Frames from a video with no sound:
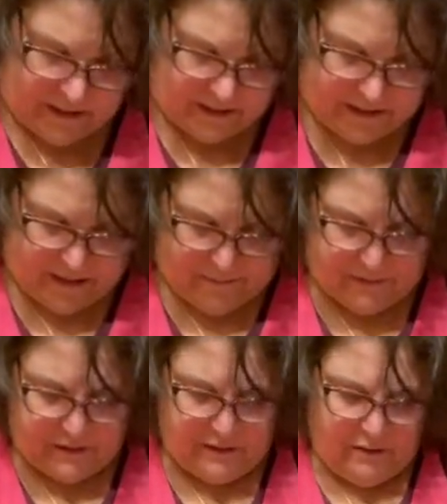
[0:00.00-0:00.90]

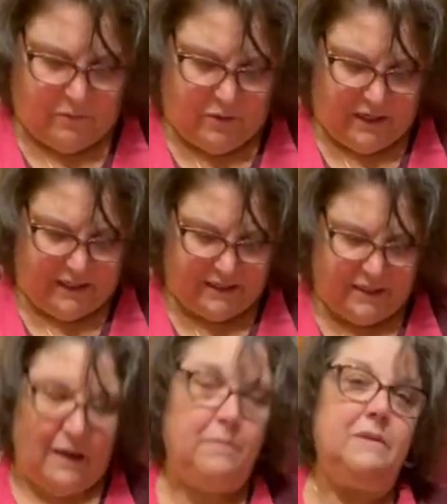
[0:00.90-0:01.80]
stems, the woody
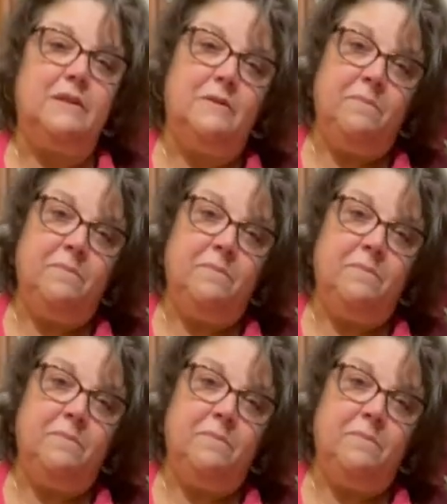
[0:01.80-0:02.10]
stems.